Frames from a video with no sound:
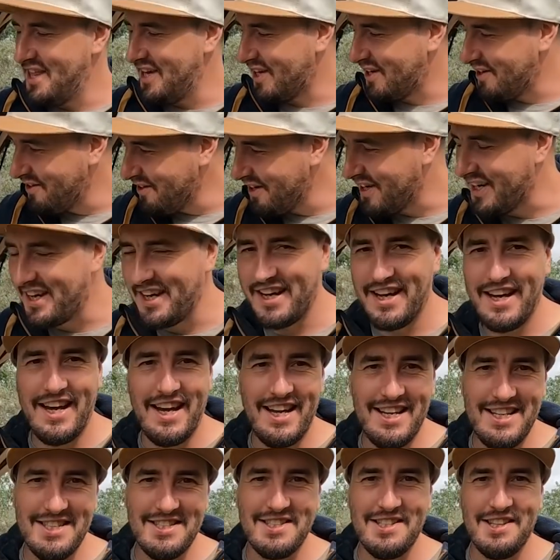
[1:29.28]
the cooker
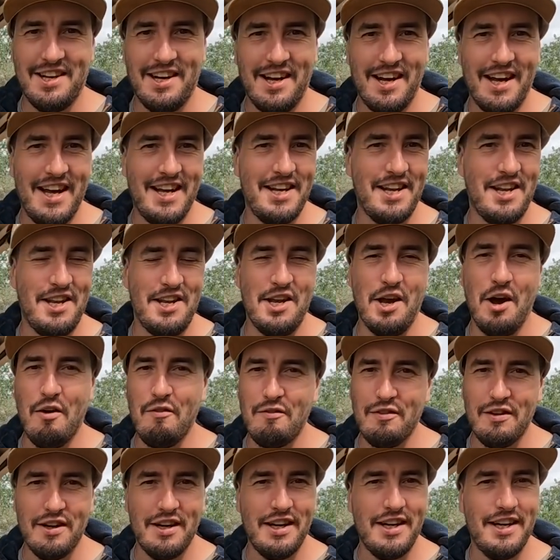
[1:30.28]
inside and the
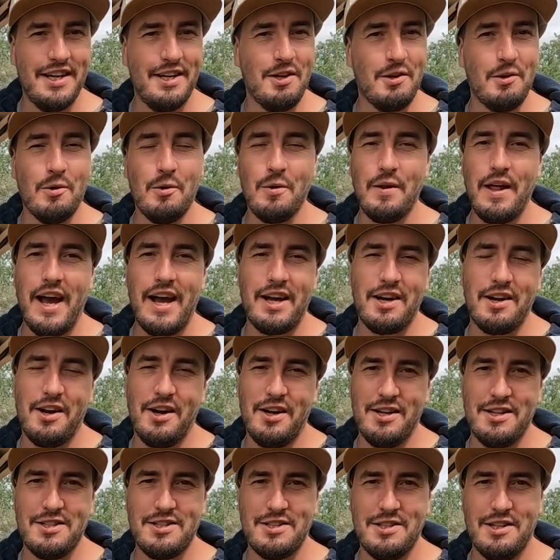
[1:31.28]
oven and all that
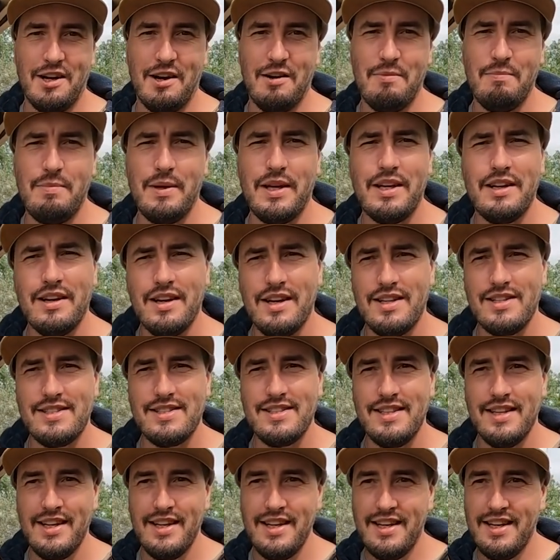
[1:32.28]
kind of stuff
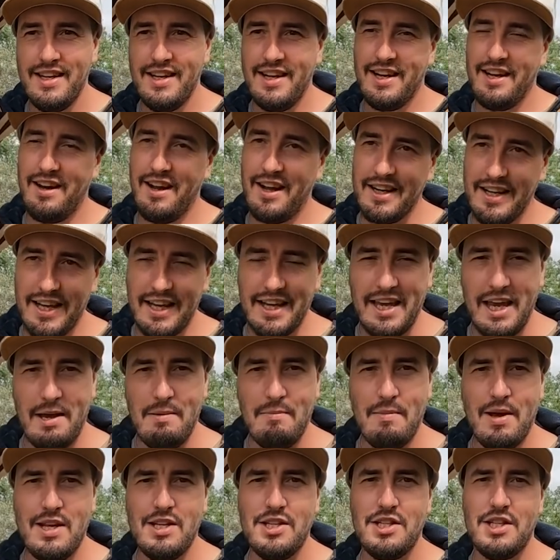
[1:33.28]
because like I keep
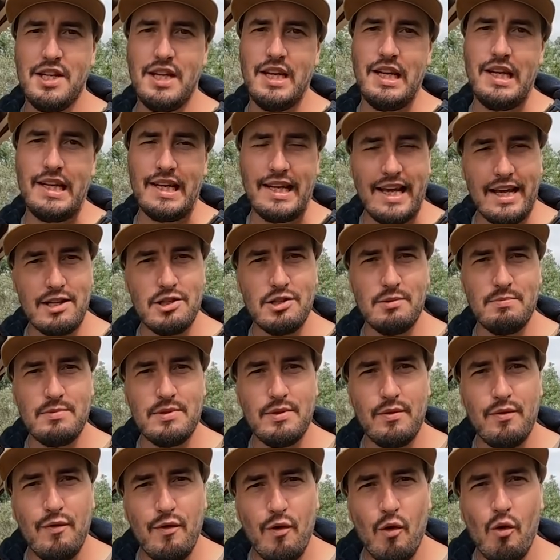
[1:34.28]
mentioning it gets up
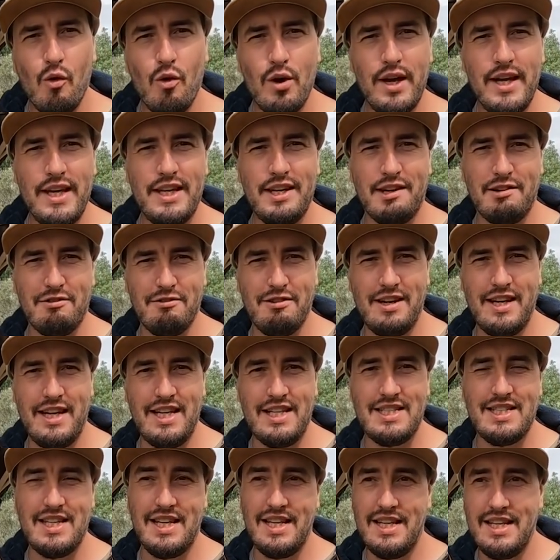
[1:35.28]
to 40
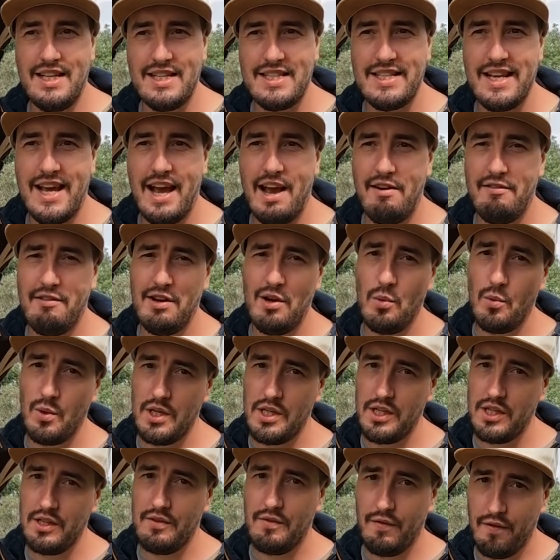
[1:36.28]
degrees in this area
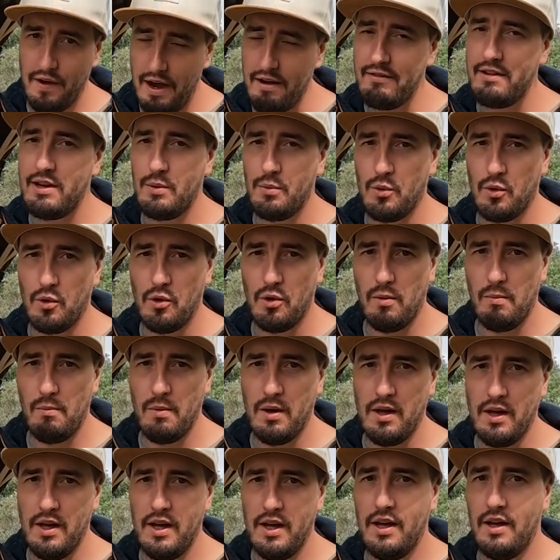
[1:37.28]
which is very warm
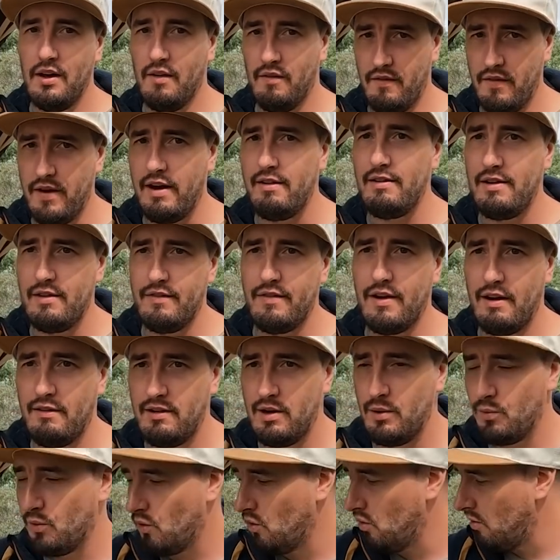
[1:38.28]
very
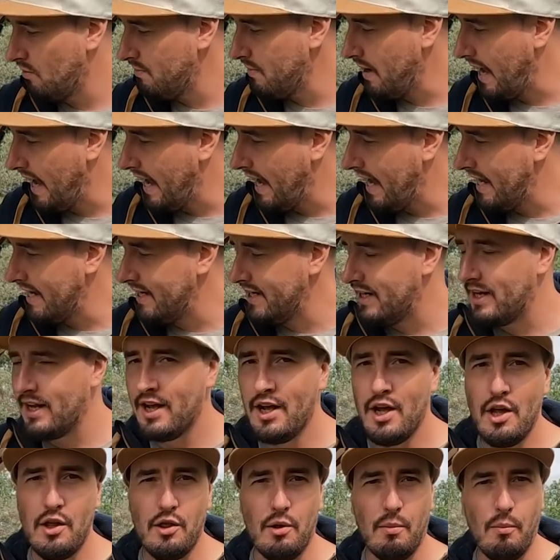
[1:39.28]
very warm and
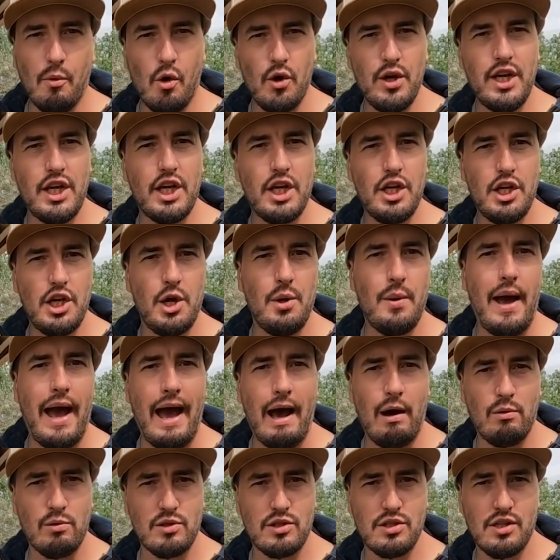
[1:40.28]
the more you can do
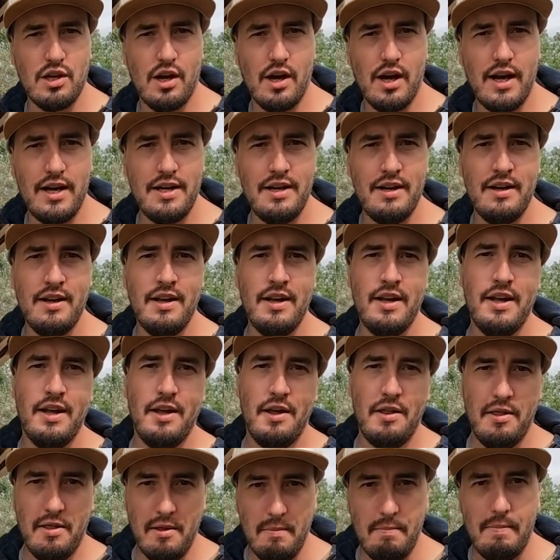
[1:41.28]
outside
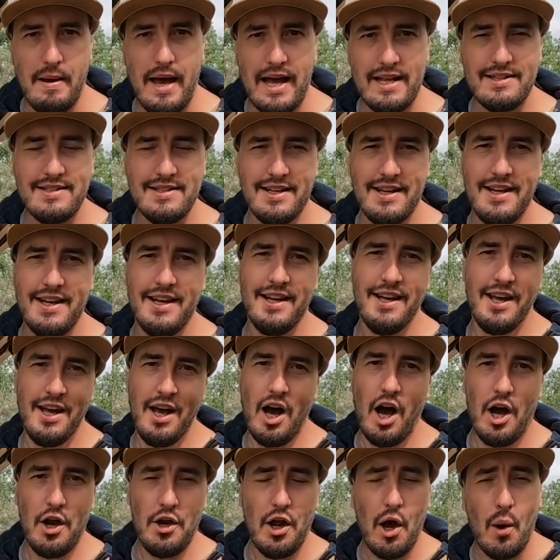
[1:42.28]
the better
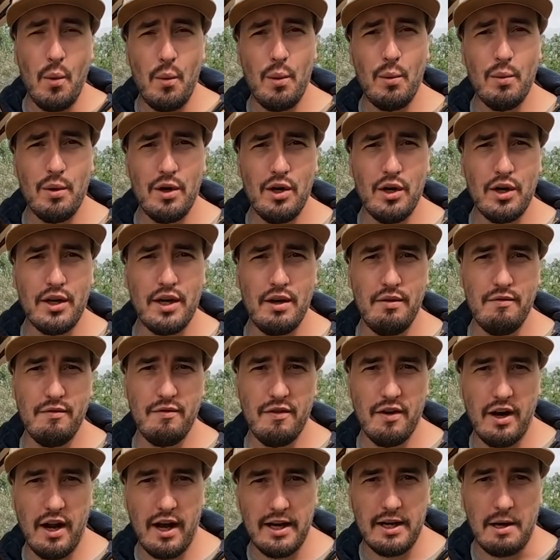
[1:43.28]
I know we were looking
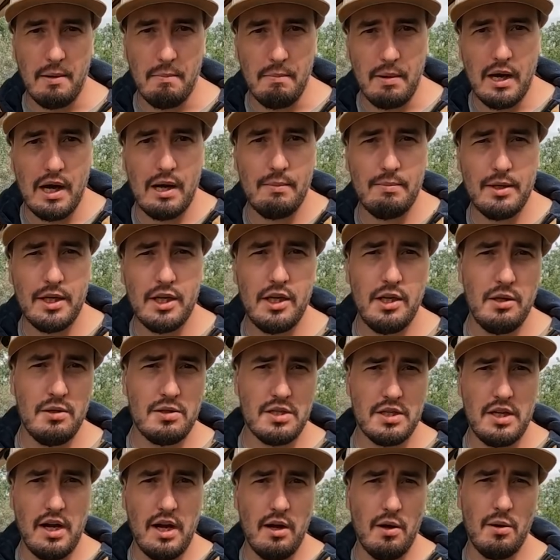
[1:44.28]
for like a barbecue
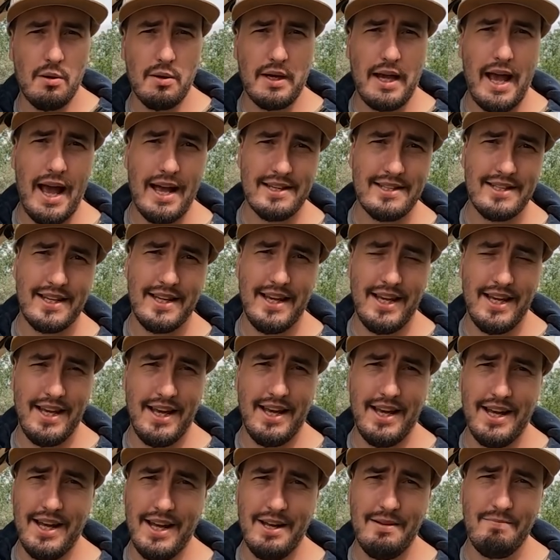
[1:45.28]
style gas
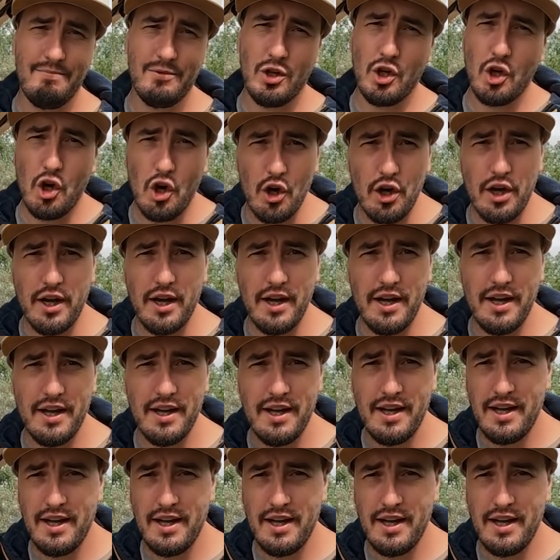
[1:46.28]
um, cooker